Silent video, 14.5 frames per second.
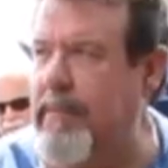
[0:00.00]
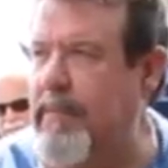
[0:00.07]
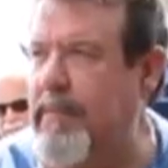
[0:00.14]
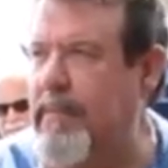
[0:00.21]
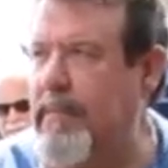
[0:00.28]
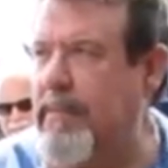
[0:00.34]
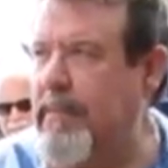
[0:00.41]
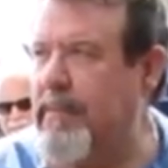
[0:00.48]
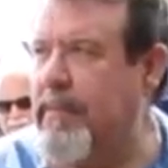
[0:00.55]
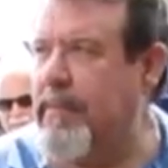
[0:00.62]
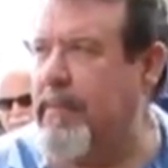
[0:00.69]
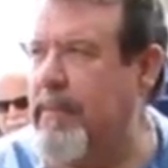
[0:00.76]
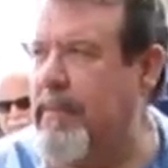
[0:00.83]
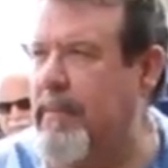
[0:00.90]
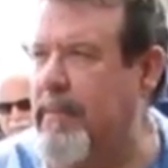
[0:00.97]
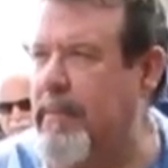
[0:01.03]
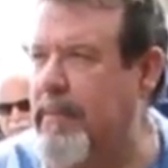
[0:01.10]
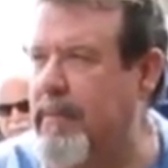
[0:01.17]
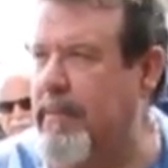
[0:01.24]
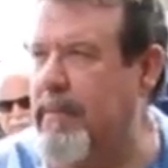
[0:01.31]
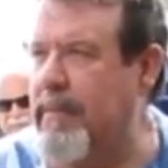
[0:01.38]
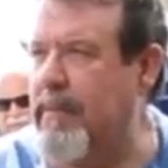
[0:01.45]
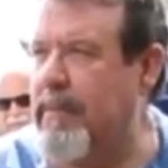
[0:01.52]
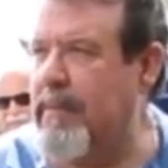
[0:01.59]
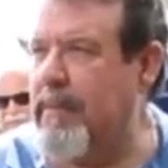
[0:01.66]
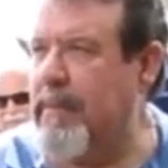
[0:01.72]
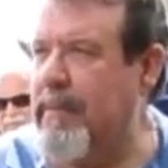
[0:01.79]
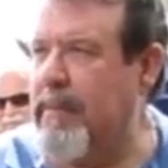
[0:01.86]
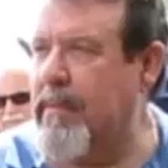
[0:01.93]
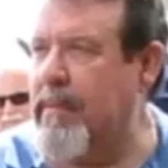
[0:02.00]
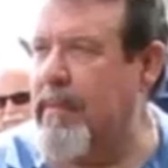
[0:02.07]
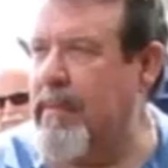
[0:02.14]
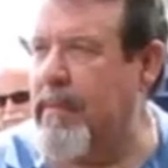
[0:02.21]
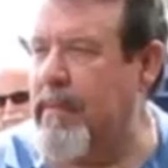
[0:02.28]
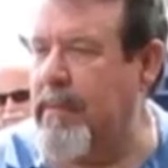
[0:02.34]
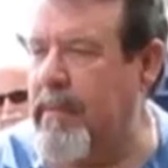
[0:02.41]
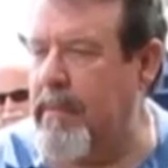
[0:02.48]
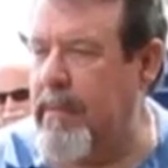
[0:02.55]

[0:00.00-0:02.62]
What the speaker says: (not speaking)